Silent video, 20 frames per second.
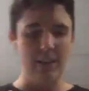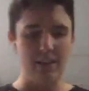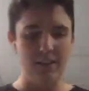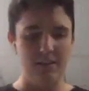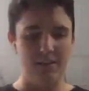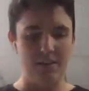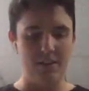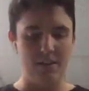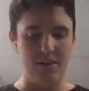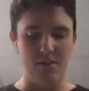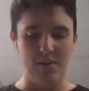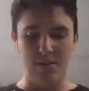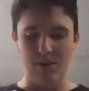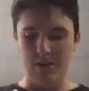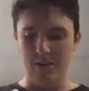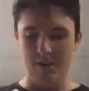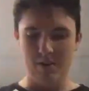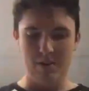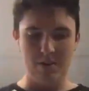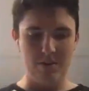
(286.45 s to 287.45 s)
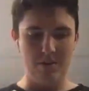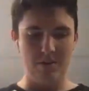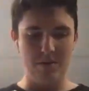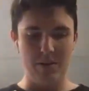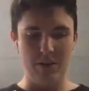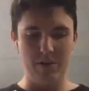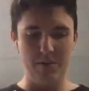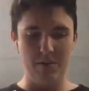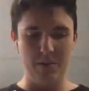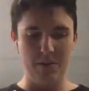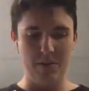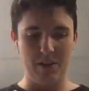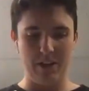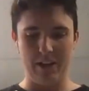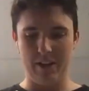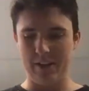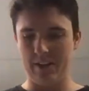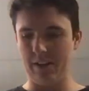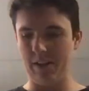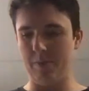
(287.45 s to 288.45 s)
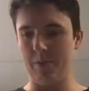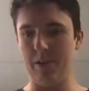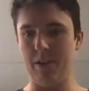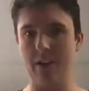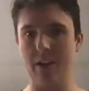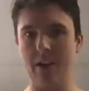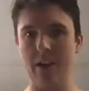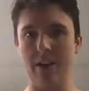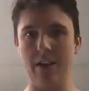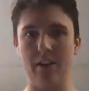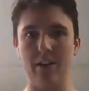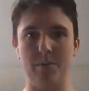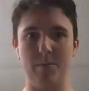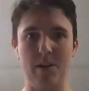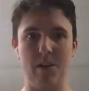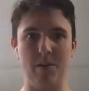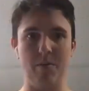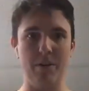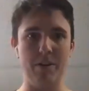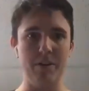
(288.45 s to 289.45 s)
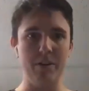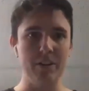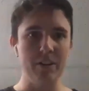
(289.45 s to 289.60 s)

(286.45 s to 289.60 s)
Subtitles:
And so, we will actually begin the experiment.